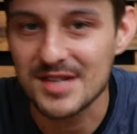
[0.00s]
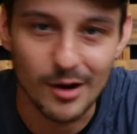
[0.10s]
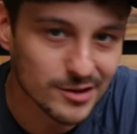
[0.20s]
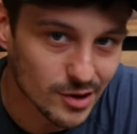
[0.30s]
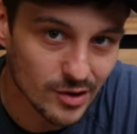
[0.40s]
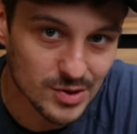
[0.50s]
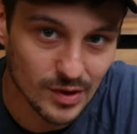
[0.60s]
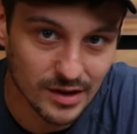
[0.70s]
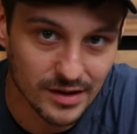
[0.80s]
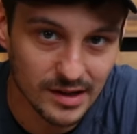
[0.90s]
That was always
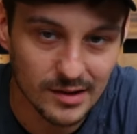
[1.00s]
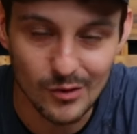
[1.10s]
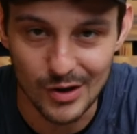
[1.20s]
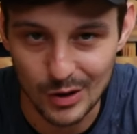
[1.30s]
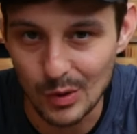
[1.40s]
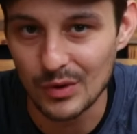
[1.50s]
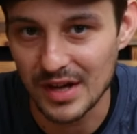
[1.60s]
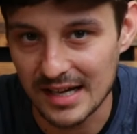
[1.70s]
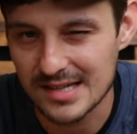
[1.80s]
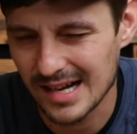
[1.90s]
one of the cool
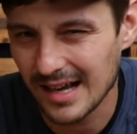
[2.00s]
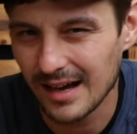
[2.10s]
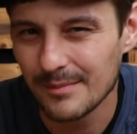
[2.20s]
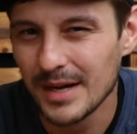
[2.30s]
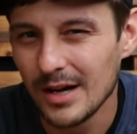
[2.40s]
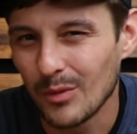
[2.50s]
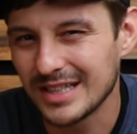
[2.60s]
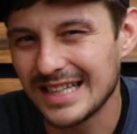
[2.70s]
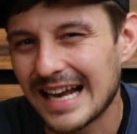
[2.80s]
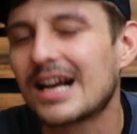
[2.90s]
things. And we
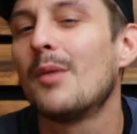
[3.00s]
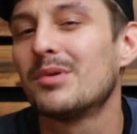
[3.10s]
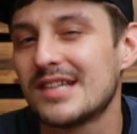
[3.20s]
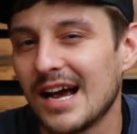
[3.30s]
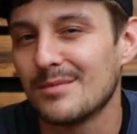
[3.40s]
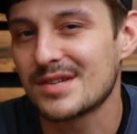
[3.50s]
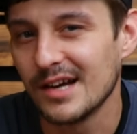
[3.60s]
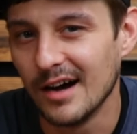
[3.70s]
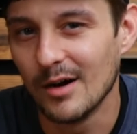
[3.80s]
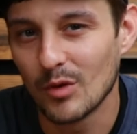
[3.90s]
did that a couple times
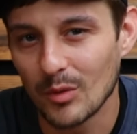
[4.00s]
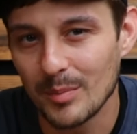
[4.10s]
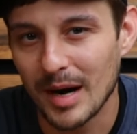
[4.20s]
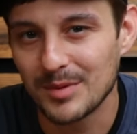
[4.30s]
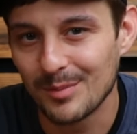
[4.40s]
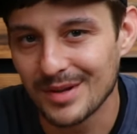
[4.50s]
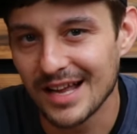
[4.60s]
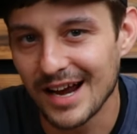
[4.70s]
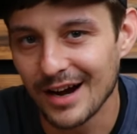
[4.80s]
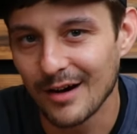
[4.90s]
where we popped up in
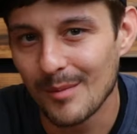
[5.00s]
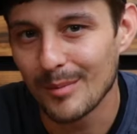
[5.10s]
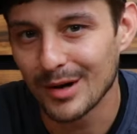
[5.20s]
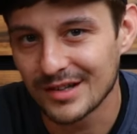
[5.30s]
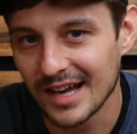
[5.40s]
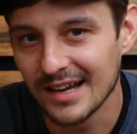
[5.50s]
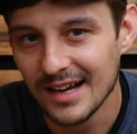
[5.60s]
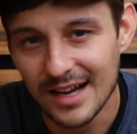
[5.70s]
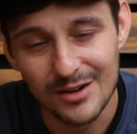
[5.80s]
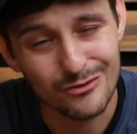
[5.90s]
the air on my birthday.
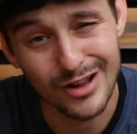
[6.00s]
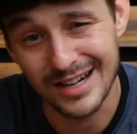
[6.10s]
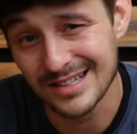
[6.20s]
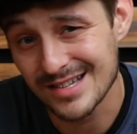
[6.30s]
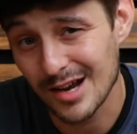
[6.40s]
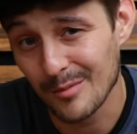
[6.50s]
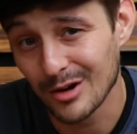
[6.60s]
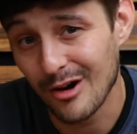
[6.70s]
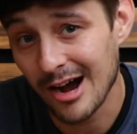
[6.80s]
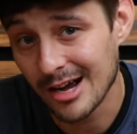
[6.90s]
Flying in the summer
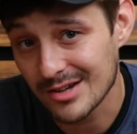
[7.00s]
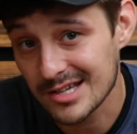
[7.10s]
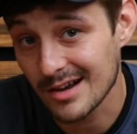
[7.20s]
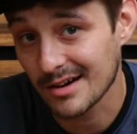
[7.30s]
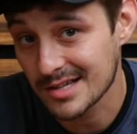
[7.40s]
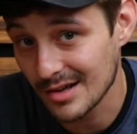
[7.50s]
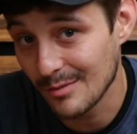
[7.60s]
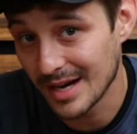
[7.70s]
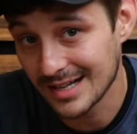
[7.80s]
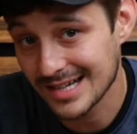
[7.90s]
in Ohio sucks though,
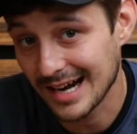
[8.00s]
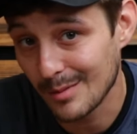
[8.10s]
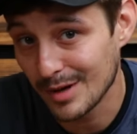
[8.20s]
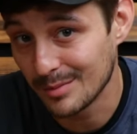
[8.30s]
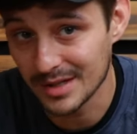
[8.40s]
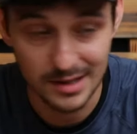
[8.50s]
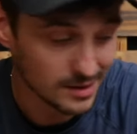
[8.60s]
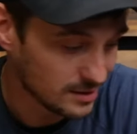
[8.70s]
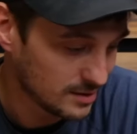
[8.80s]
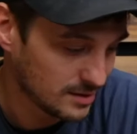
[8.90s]
man. It's kind of bumpy.
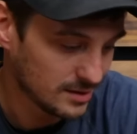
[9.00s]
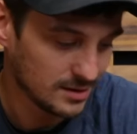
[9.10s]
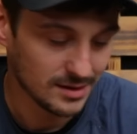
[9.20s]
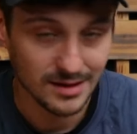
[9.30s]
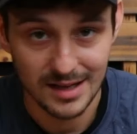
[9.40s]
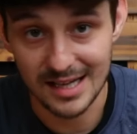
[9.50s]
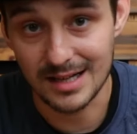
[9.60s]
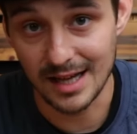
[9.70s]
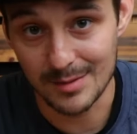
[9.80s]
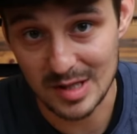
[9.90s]
He
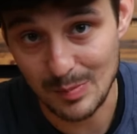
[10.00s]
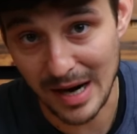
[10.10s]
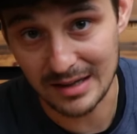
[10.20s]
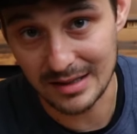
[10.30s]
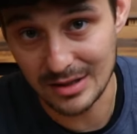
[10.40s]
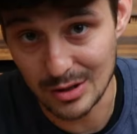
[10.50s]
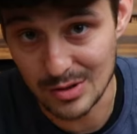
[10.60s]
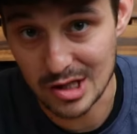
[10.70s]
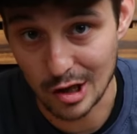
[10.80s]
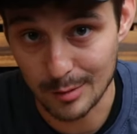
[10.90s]
claims it's
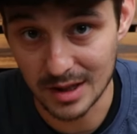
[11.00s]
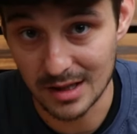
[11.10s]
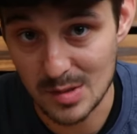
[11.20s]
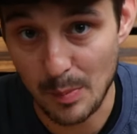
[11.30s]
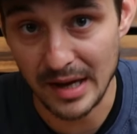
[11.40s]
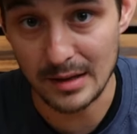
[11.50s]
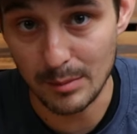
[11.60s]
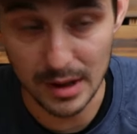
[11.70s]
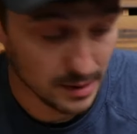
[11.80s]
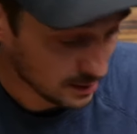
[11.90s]
pilot-induced turbulence pit,
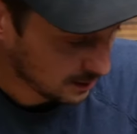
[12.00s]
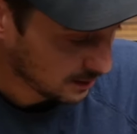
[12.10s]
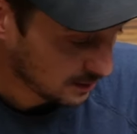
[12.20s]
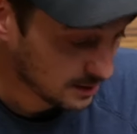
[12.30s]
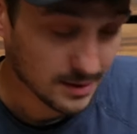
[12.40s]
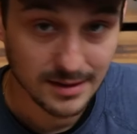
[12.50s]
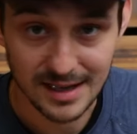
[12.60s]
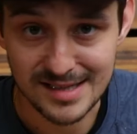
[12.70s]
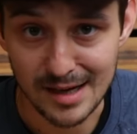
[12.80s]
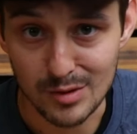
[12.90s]
but
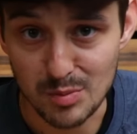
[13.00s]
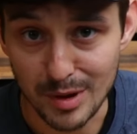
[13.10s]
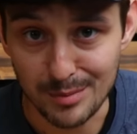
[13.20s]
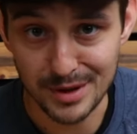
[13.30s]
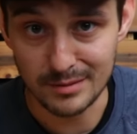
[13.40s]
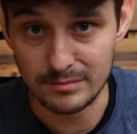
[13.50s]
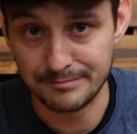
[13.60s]
I say it was bumpy.